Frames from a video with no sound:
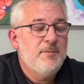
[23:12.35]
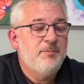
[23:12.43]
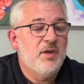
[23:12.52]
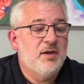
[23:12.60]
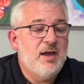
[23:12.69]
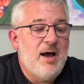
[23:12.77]

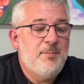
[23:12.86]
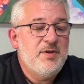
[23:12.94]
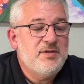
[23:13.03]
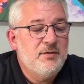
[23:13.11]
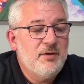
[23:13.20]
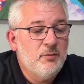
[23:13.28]
the
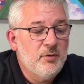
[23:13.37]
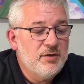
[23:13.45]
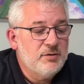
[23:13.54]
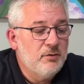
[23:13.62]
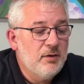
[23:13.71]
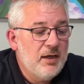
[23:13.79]
copies in the
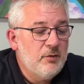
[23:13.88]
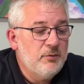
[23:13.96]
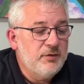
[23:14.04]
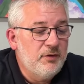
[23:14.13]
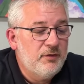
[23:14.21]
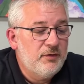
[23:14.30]
original
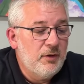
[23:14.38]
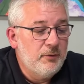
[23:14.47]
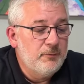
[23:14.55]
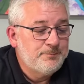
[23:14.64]
languages. So